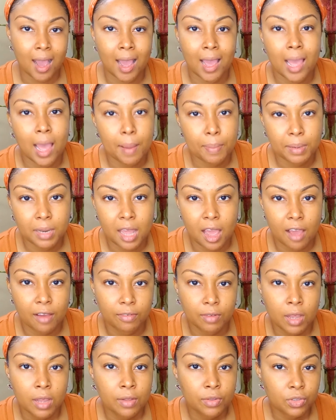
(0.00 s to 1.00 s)
I happen to
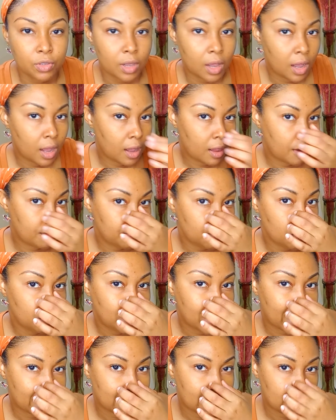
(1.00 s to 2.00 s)
have a few
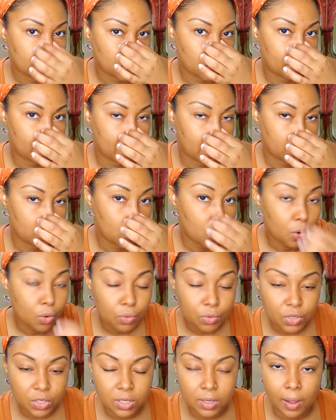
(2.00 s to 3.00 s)
blackheads on my
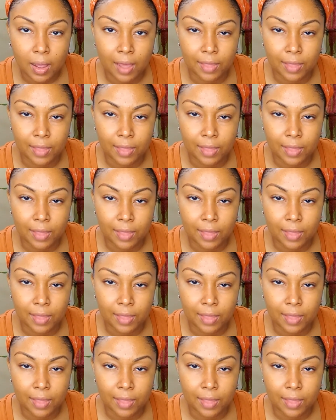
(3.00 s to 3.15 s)
nose.